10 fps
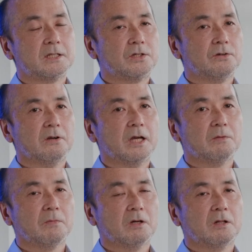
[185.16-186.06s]

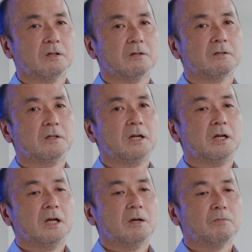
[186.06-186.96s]
surrogate model
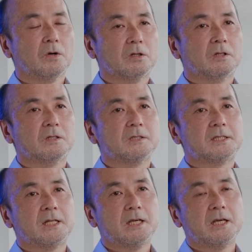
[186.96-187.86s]

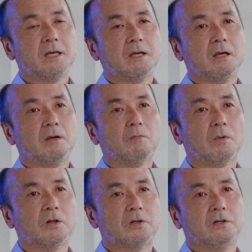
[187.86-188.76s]
models the
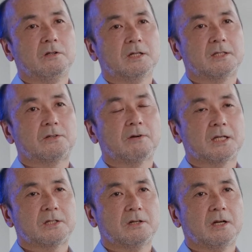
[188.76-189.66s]
molecular
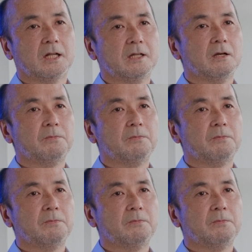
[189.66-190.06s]
structure and their